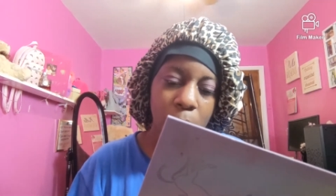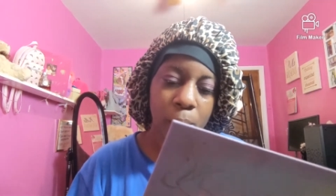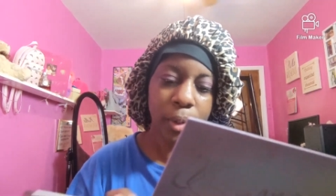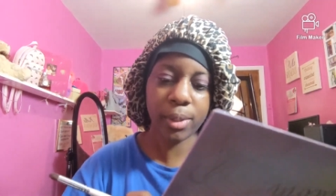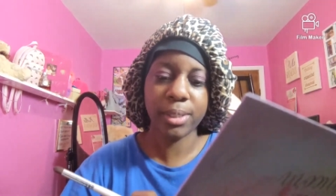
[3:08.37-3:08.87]

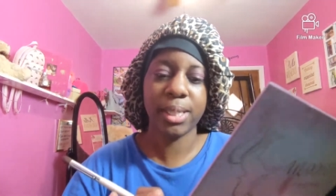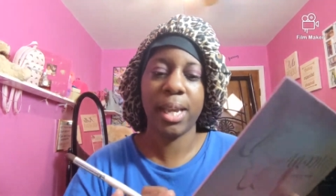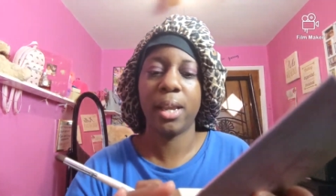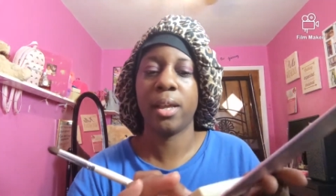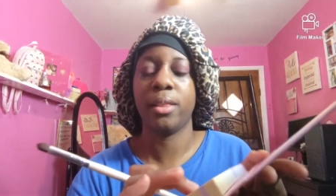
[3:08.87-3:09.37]
We're going to
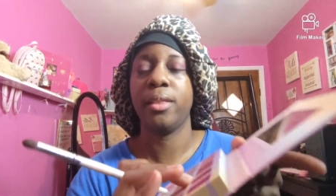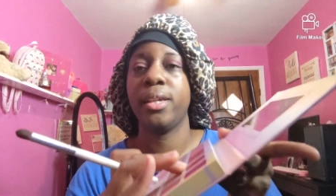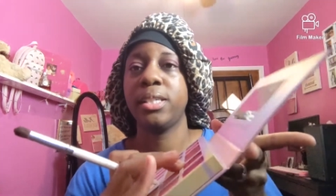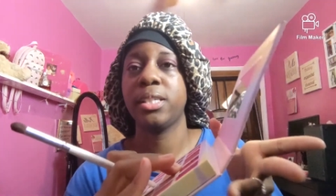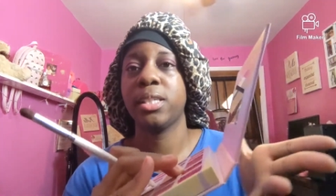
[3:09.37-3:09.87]
take
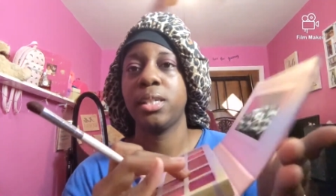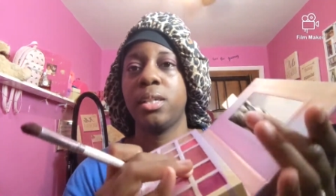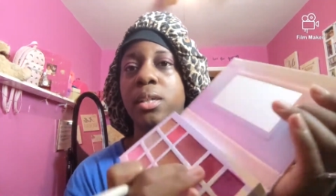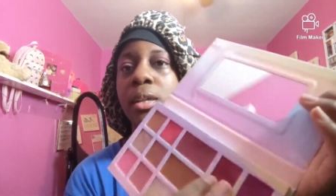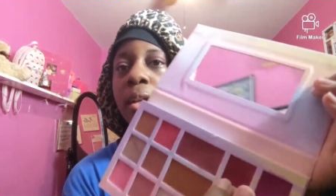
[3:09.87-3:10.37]
this
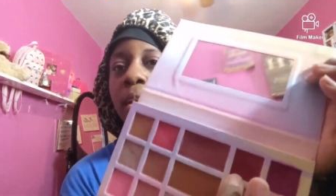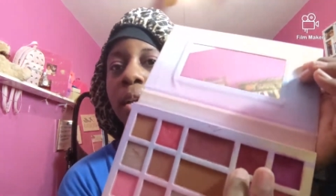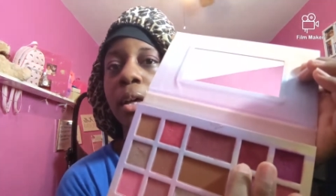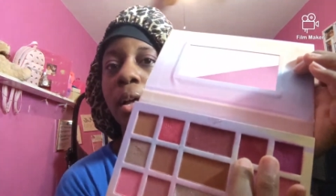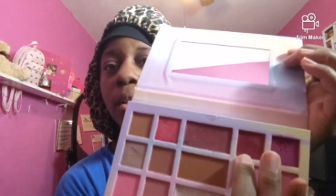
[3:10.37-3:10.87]

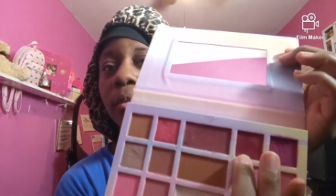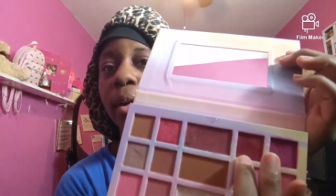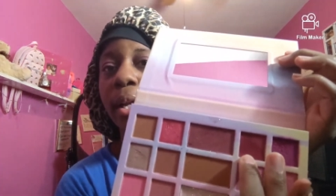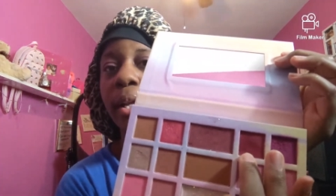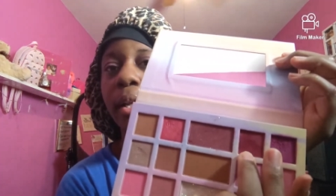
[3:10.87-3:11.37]
color
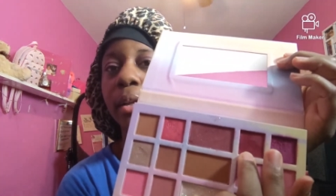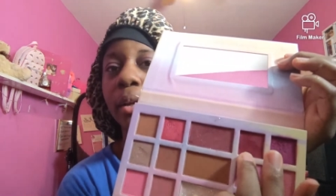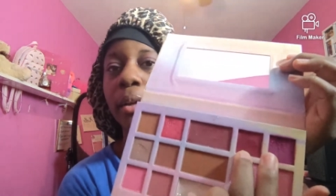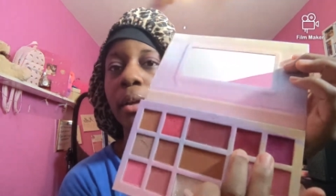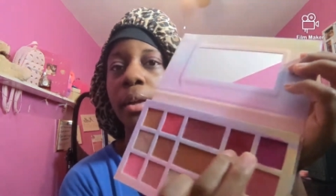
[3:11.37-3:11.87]
right
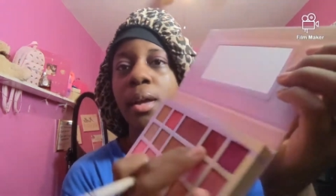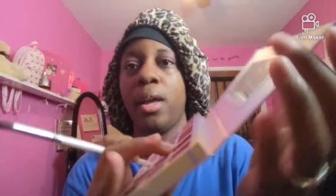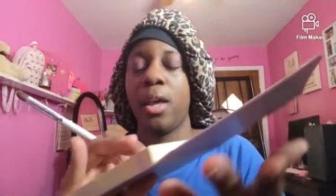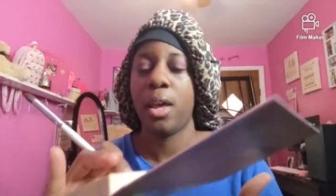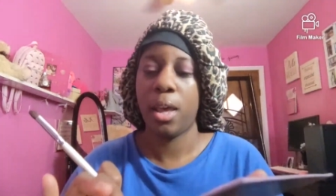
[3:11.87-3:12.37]
here
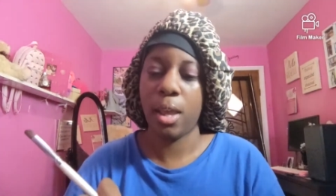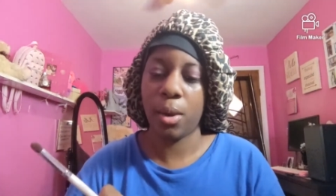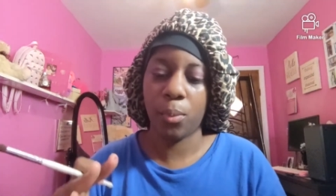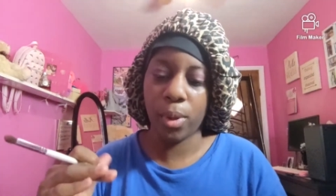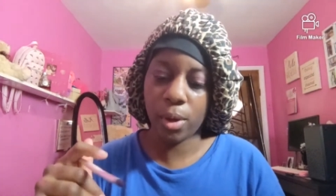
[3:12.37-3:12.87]

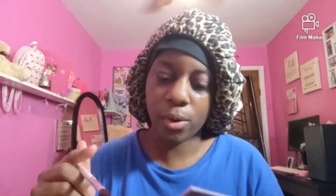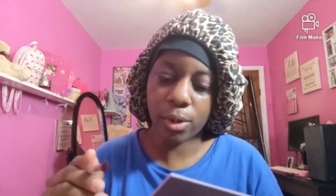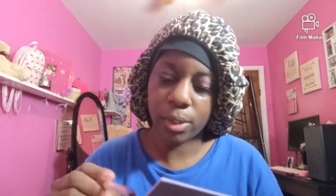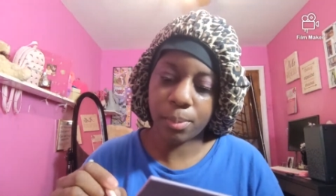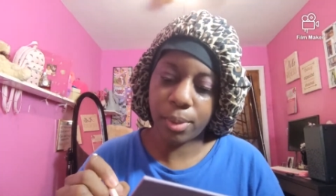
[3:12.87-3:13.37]
and we are
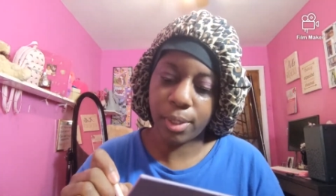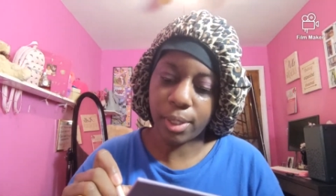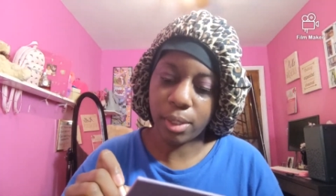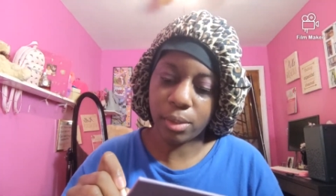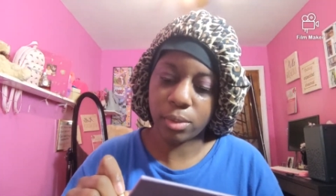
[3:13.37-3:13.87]
going to put
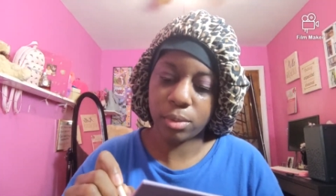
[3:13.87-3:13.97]
it,